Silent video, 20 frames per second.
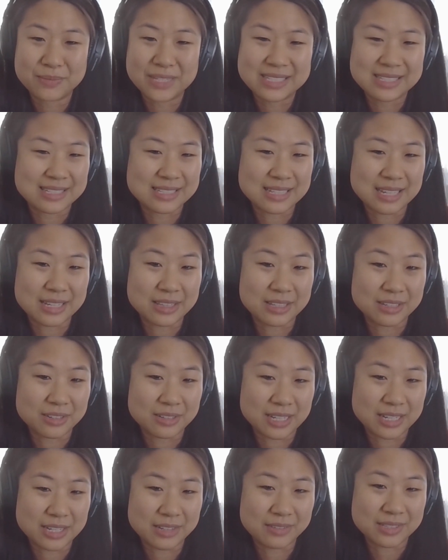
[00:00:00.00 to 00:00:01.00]
This is not
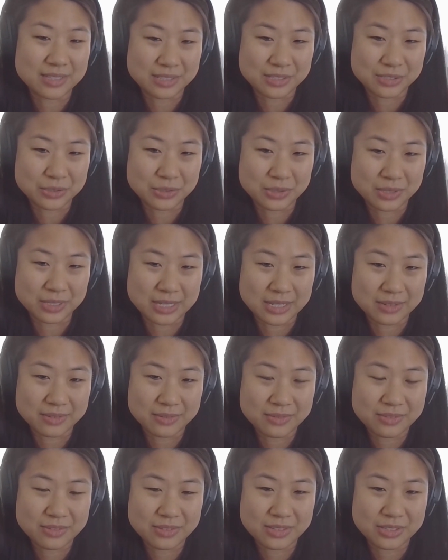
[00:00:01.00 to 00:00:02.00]
their life. This is your
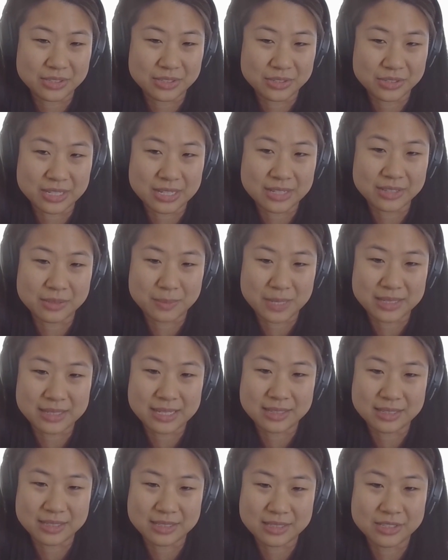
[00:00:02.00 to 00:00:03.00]
life. You're going to have to
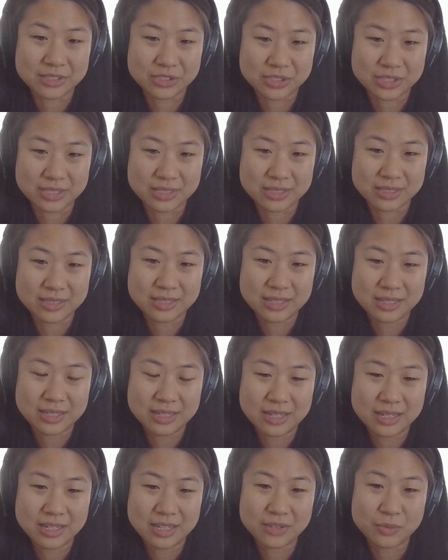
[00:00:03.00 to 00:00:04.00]
make that decision
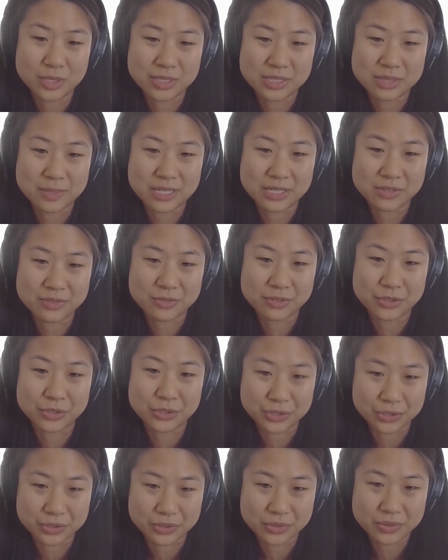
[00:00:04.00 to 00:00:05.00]
of what's best for
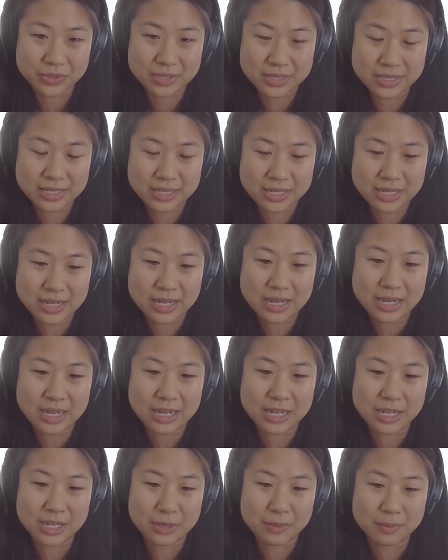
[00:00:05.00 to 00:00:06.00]
you.
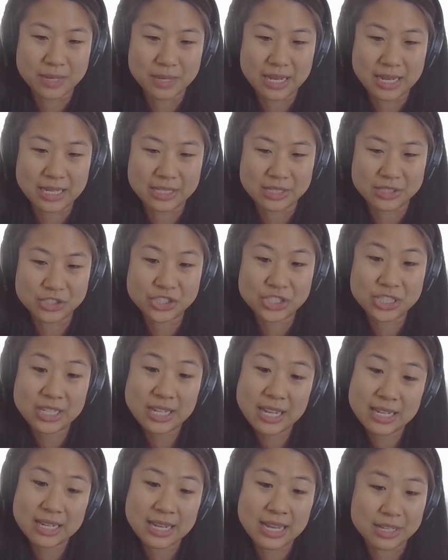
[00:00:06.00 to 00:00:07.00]
And
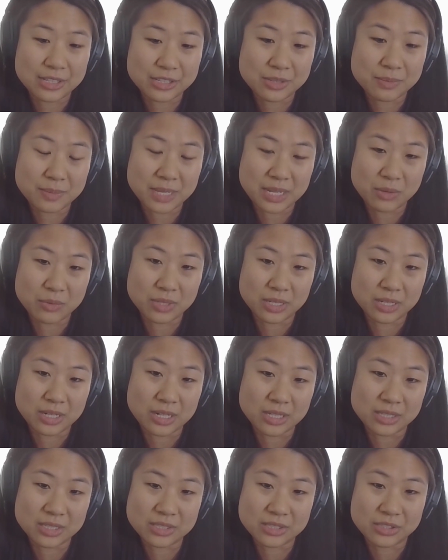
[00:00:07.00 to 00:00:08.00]
she had to make really
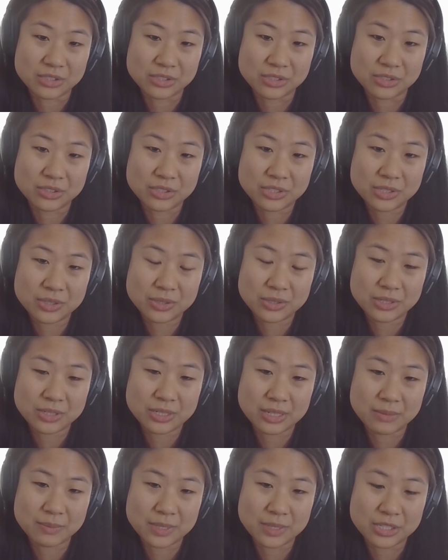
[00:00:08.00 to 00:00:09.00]
hard decisions too in
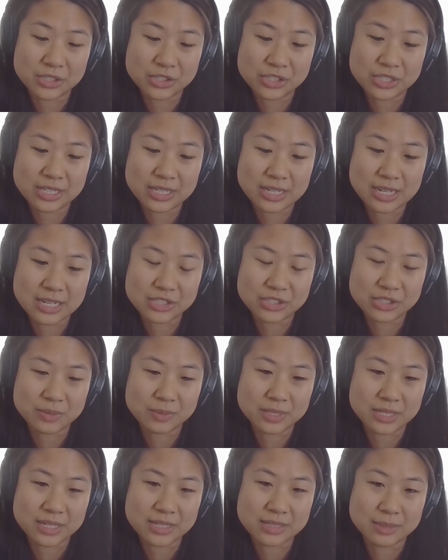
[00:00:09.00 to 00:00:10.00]
her life because she had
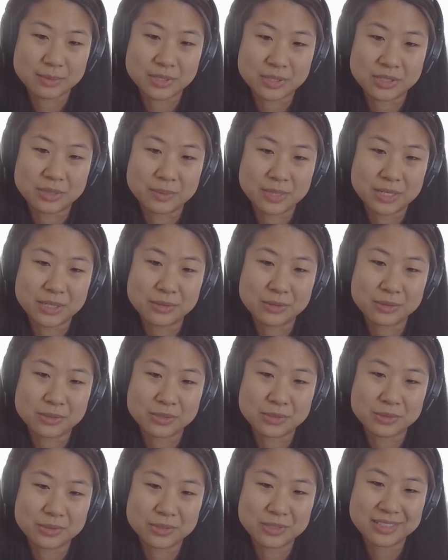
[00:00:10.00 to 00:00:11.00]
actually been accepted to medical
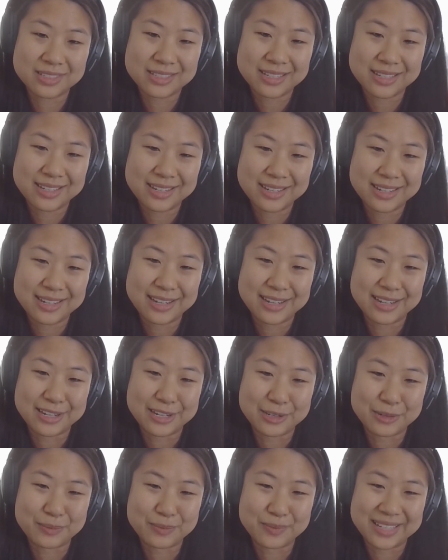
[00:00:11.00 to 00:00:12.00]
school,
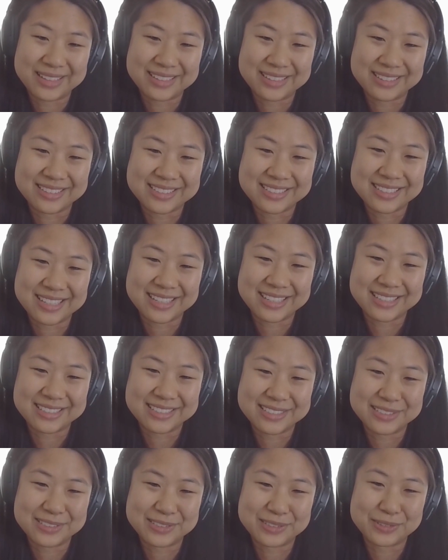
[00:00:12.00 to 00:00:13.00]
and then decided
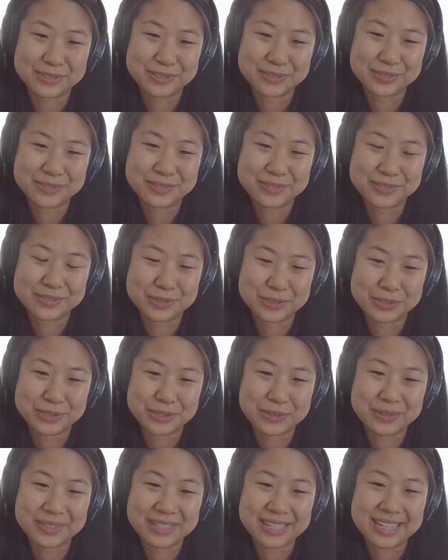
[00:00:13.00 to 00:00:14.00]
to
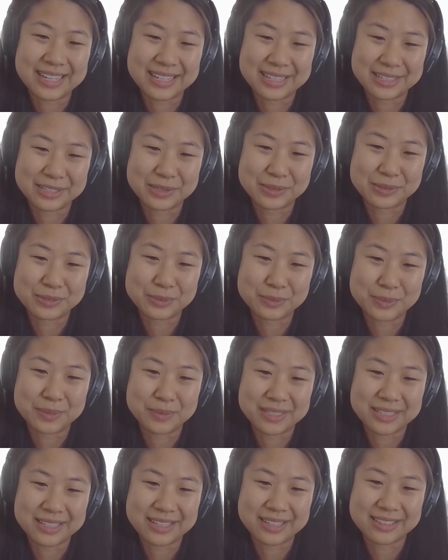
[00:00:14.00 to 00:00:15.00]
forego that and go into
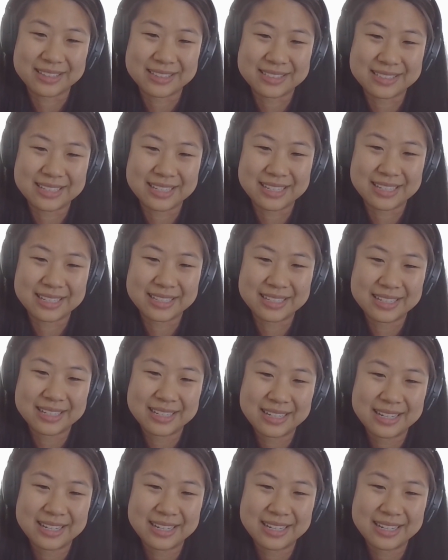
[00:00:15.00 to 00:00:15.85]
public health instead.